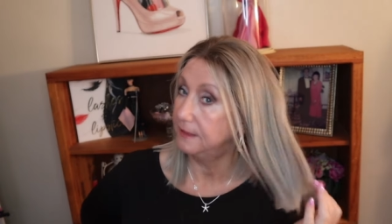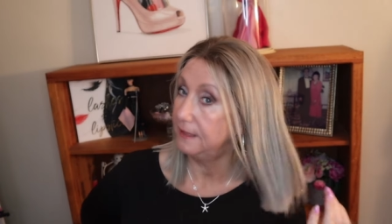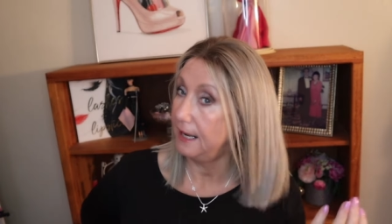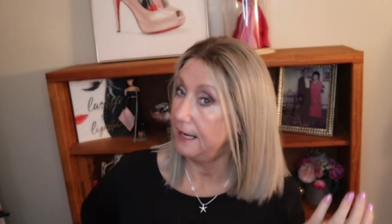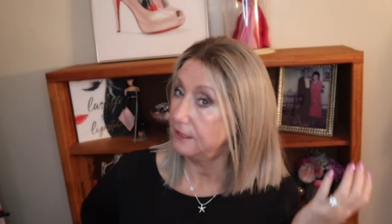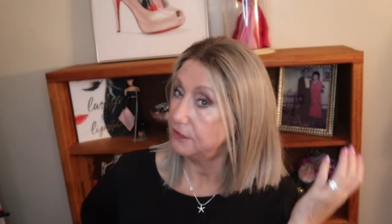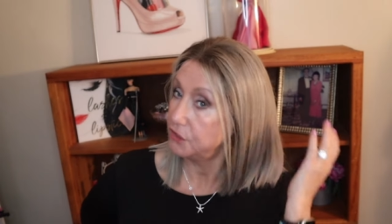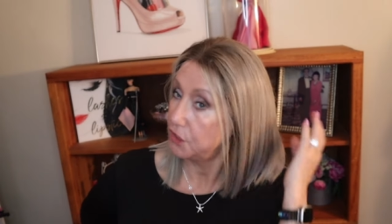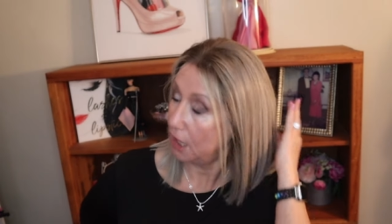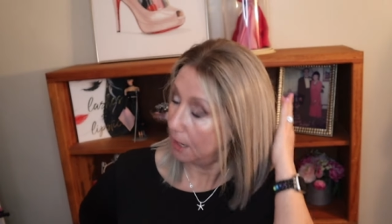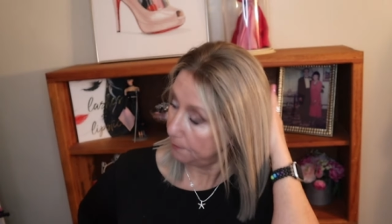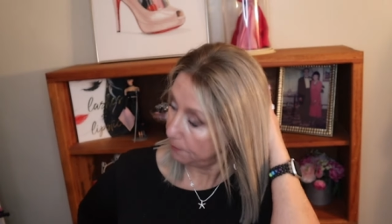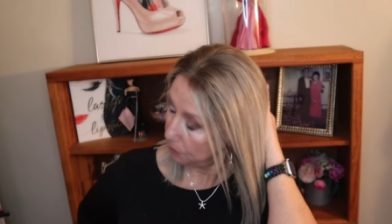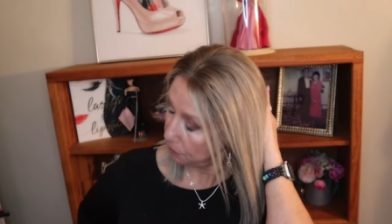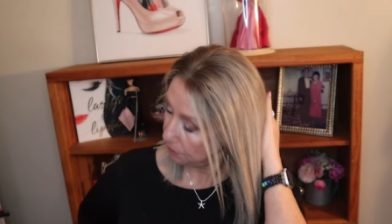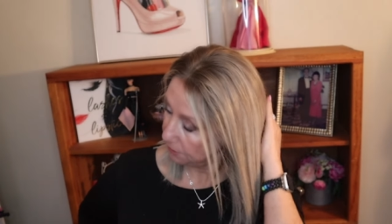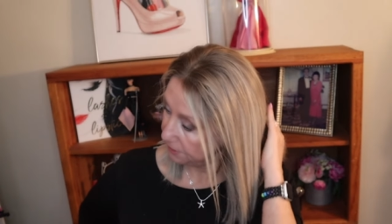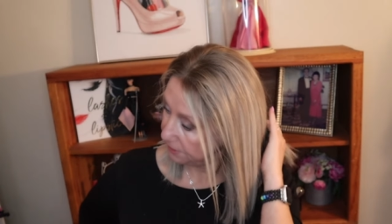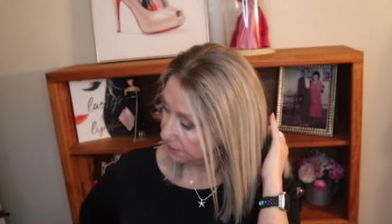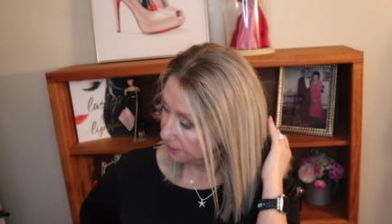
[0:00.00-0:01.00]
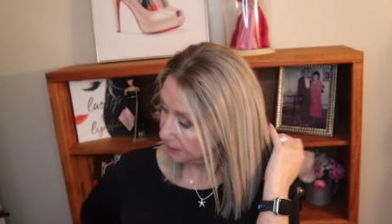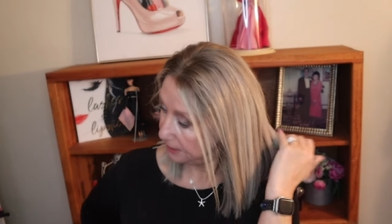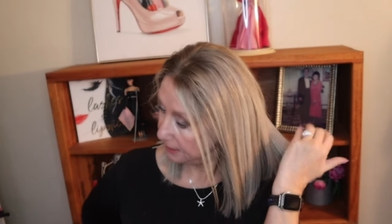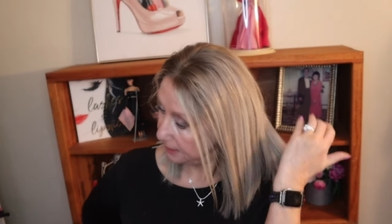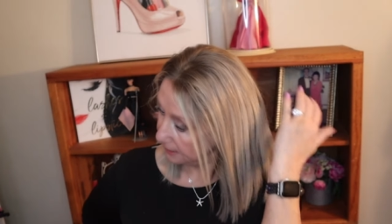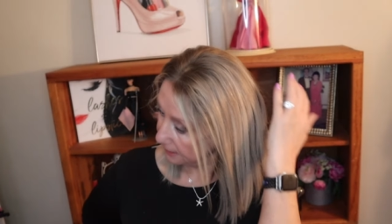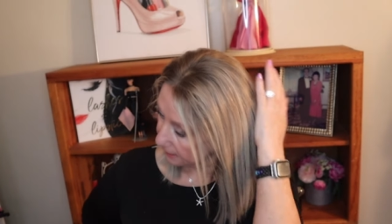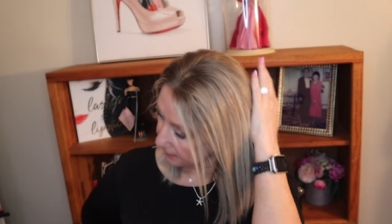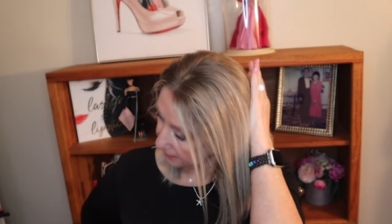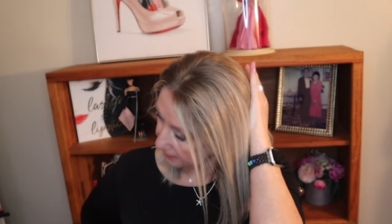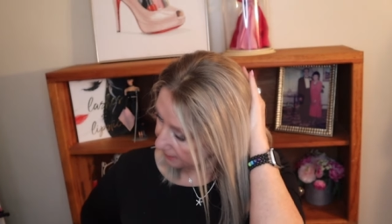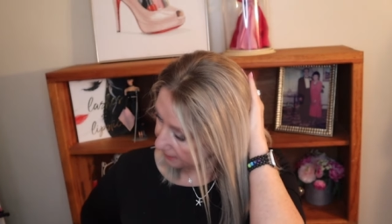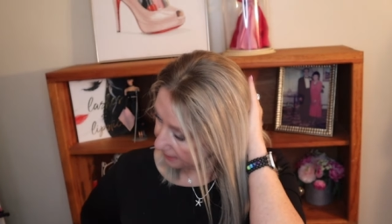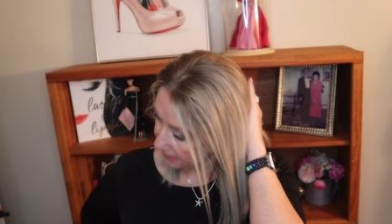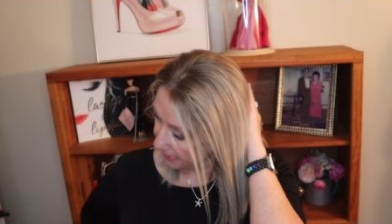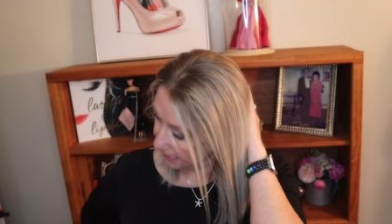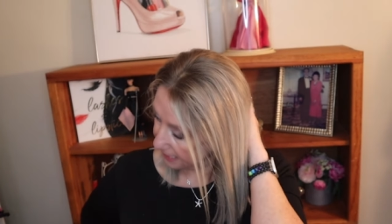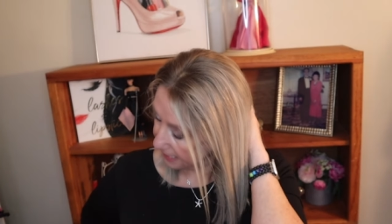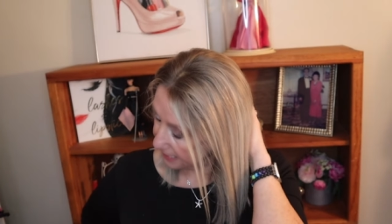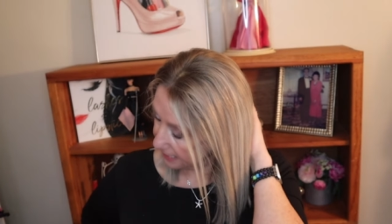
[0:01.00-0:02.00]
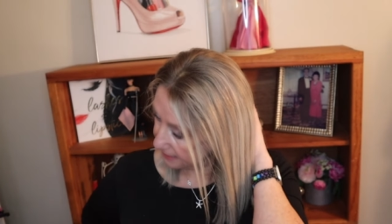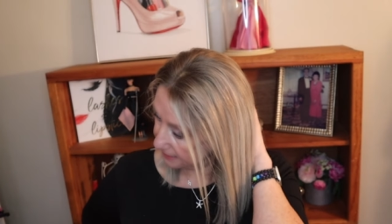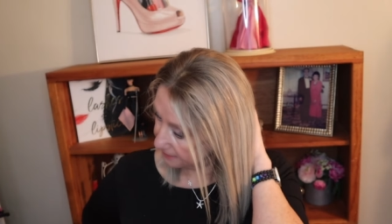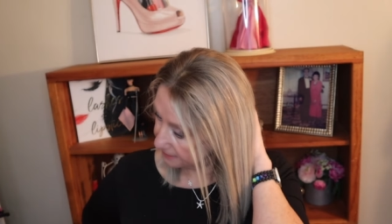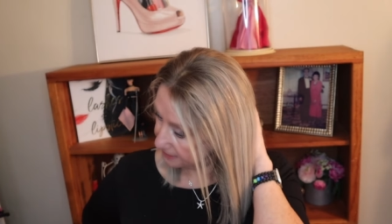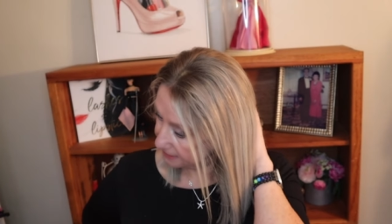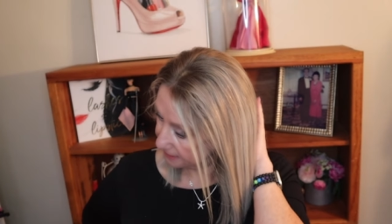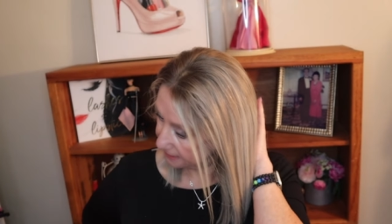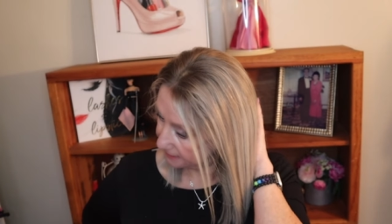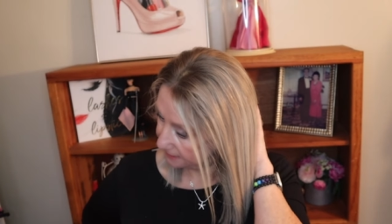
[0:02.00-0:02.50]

and toppers and